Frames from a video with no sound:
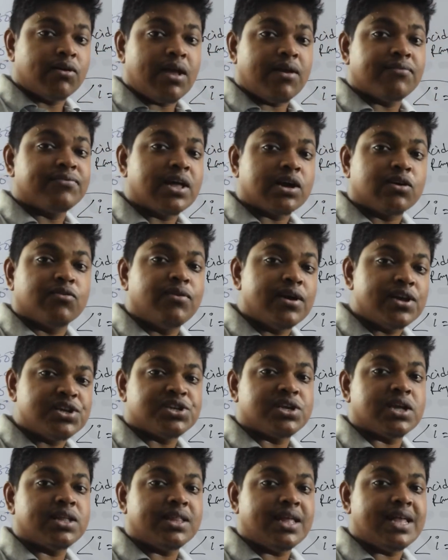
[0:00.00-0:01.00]
if the
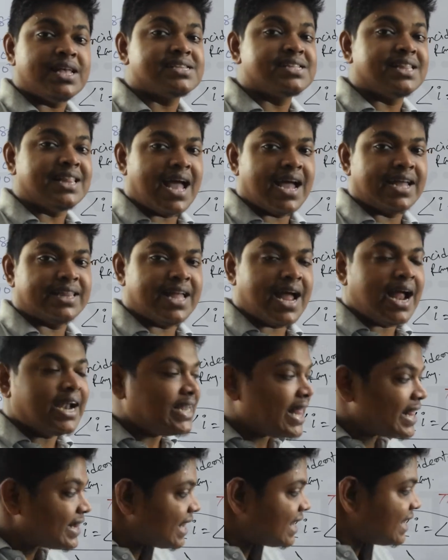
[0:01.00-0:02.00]
question is like that
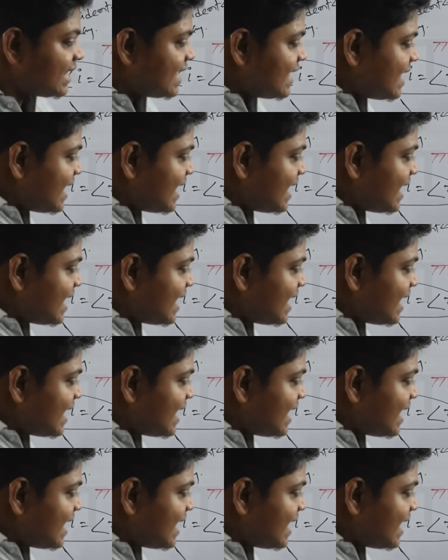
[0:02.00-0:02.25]
an